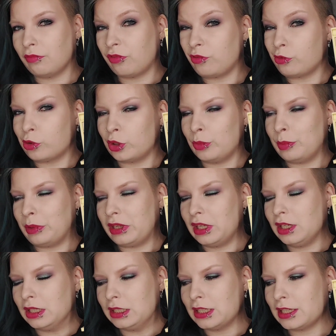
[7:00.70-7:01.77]
for
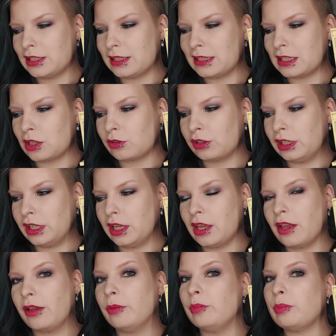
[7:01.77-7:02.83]
me necessarily,
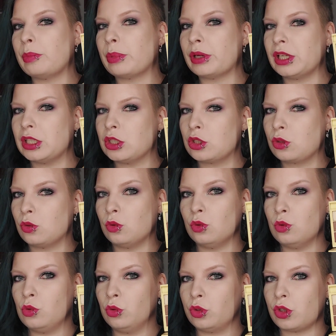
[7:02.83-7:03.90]
but it's
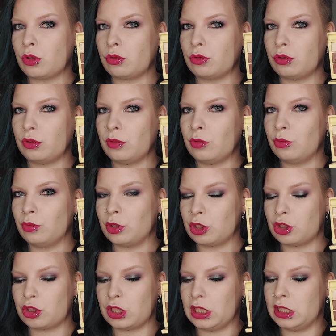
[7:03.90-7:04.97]
cool toned,
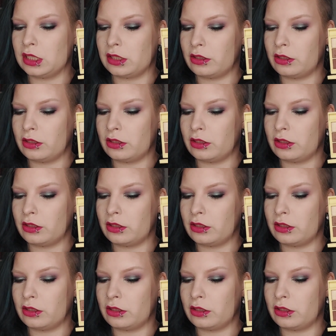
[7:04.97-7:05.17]
which is